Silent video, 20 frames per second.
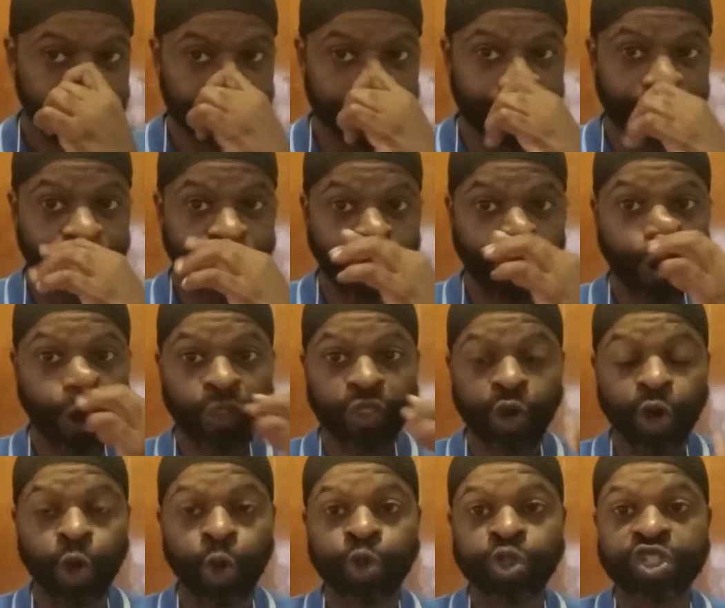and if all
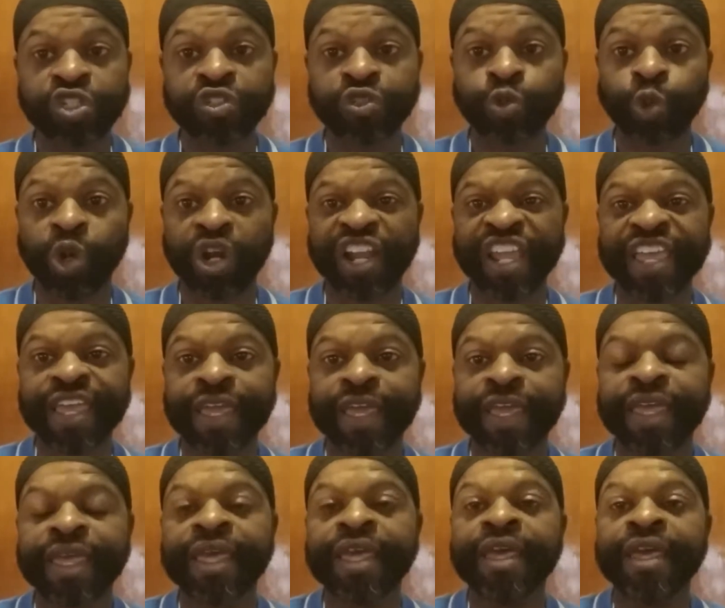the oceans were
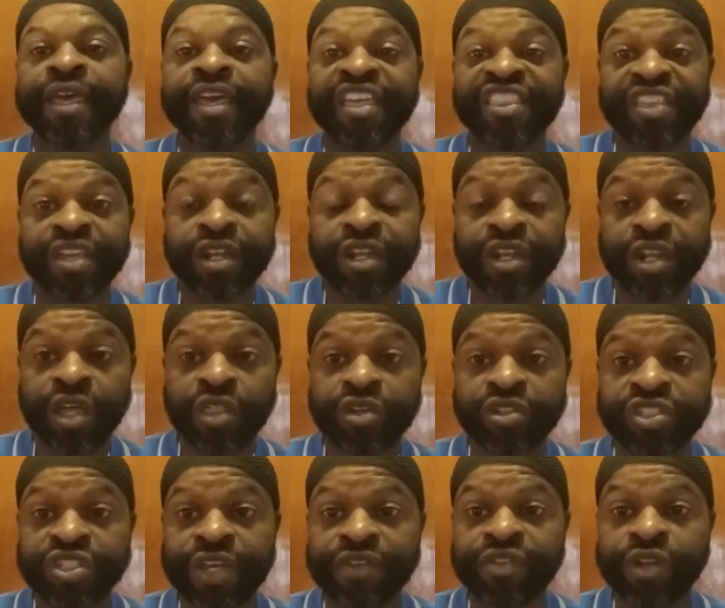ink, and then
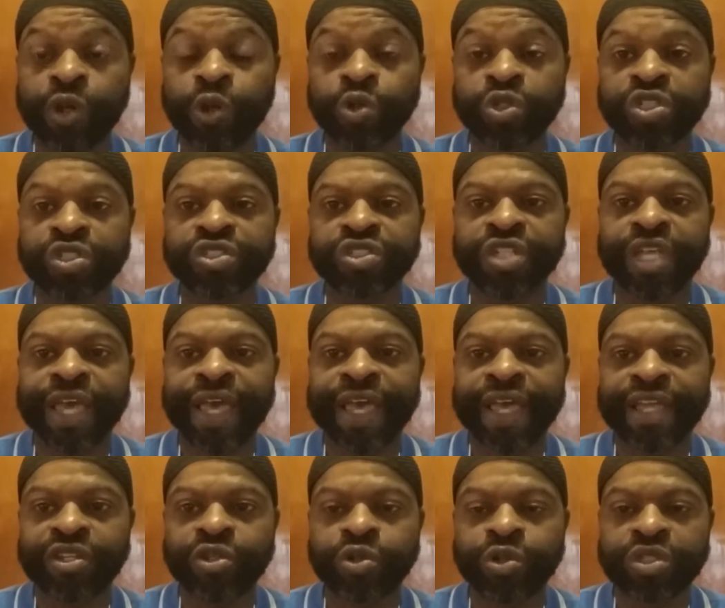another seven oceans to
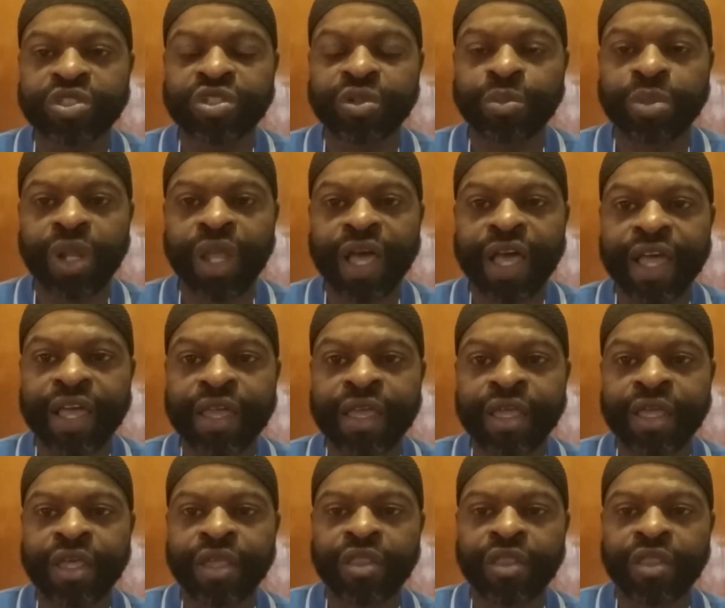add to its supply,